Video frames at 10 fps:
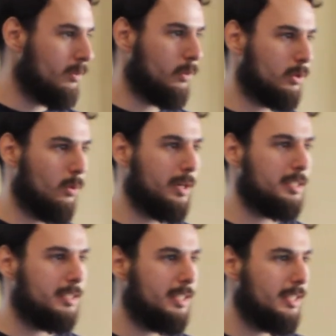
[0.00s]
we're going
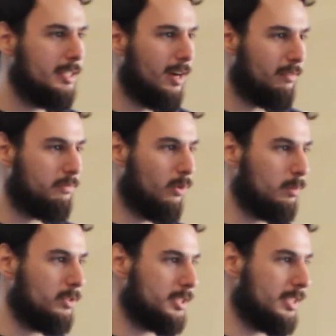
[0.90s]
to need a
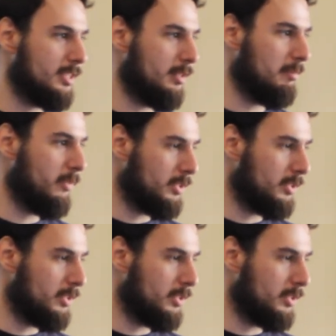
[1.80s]
formal system,